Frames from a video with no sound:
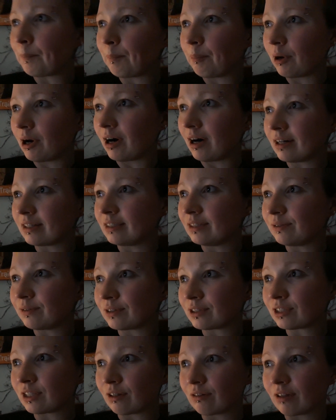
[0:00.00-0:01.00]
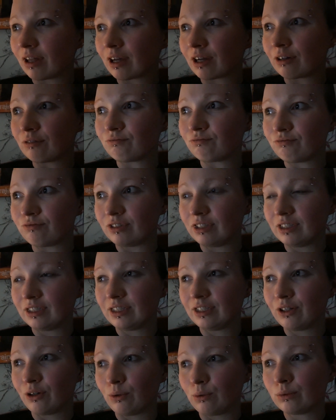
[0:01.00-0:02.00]
but it was like a
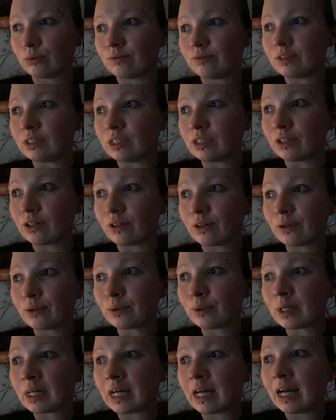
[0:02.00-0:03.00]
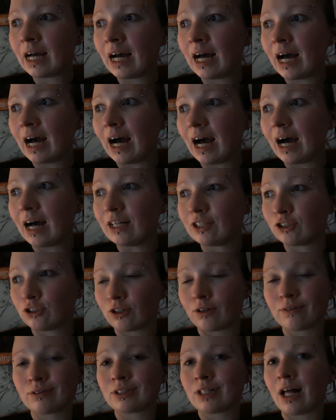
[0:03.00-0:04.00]
really old video.
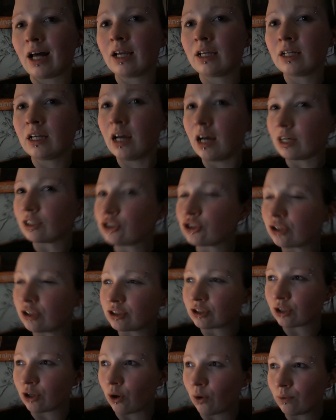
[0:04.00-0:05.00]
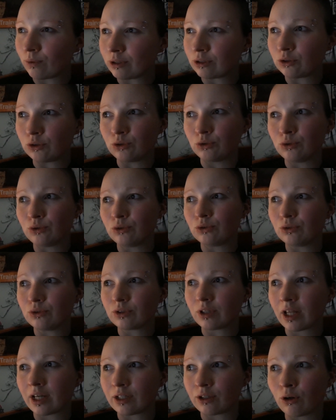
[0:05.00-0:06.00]
So I was like, I'm just gonna go and
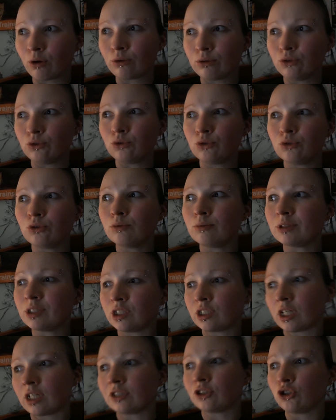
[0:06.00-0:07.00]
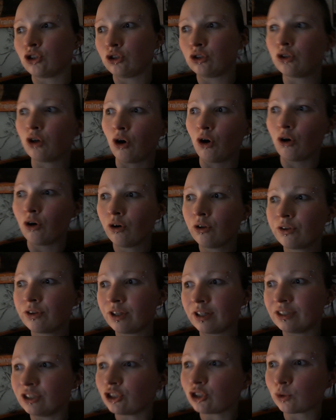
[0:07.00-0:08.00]
go on YouTube and search goth
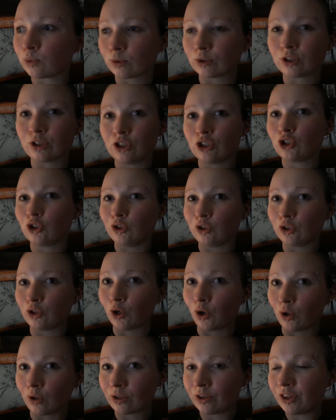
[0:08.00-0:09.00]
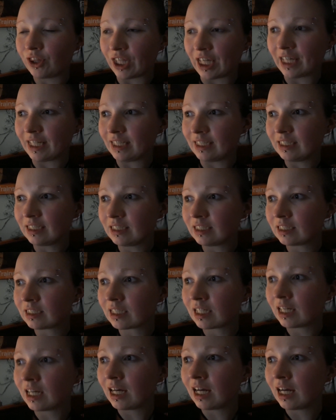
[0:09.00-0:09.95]
and just what goth things.